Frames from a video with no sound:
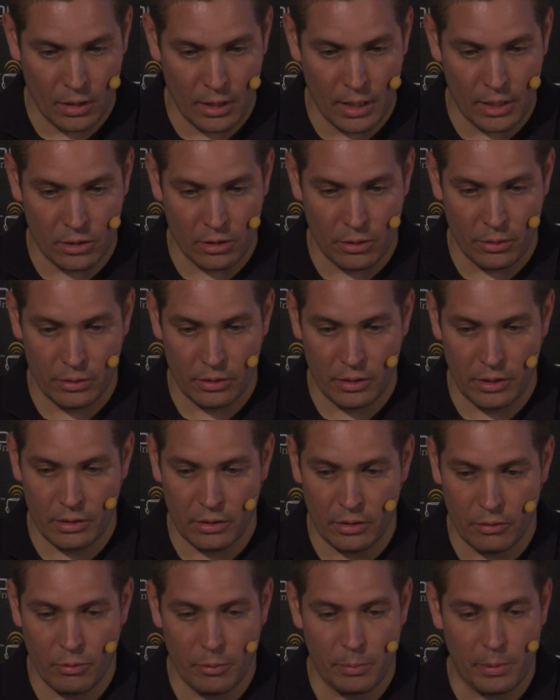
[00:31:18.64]
Yeah, so
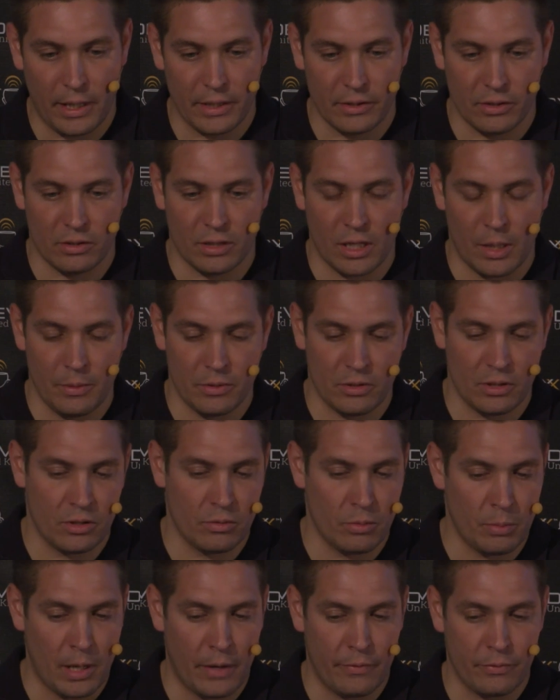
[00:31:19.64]
it replies the same. It
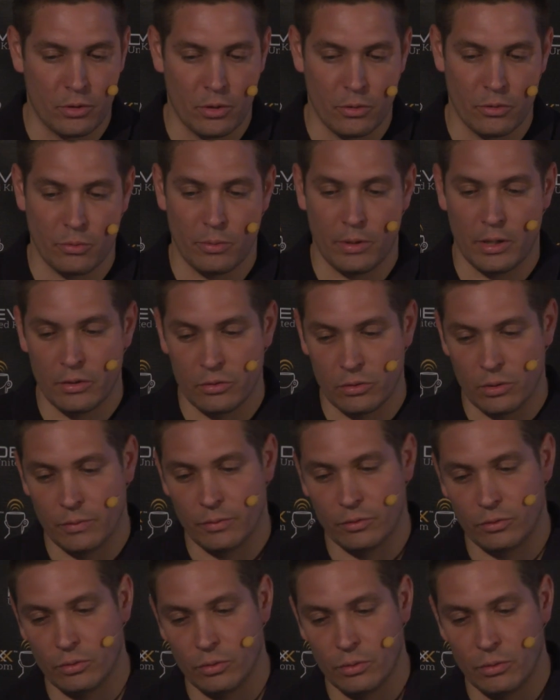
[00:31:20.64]
says reply for service 1,
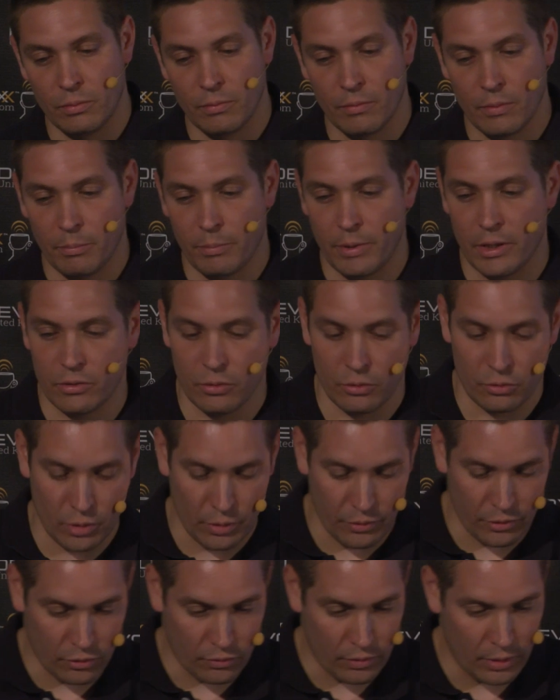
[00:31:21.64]
service 2, press to
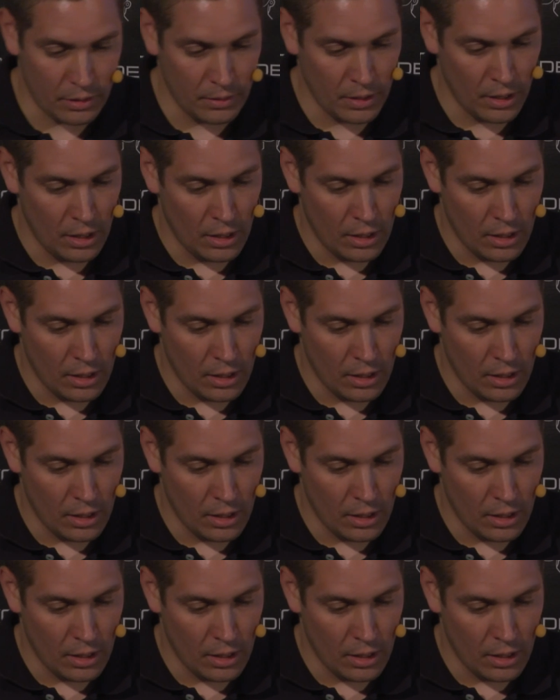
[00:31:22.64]
service 3.